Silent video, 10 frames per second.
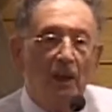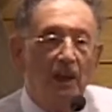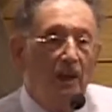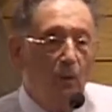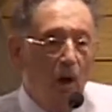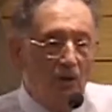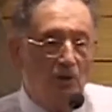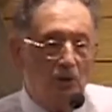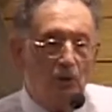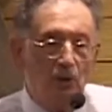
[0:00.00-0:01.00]
He
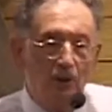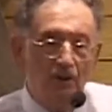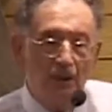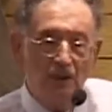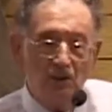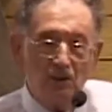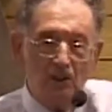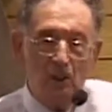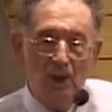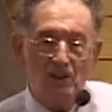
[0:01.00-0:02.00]
wants to convince
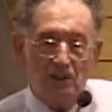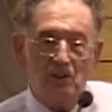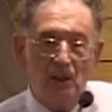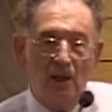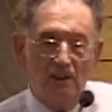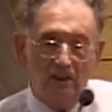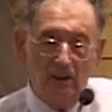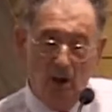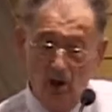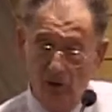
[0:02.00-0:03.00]
the West that
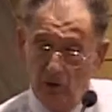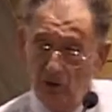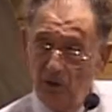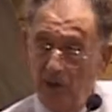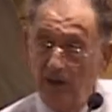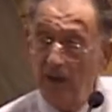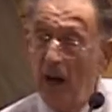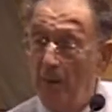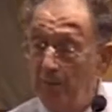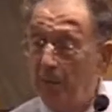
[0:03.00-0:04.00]
the Holocaust didn't
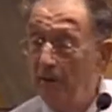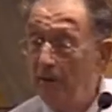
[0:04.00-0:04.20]
happen.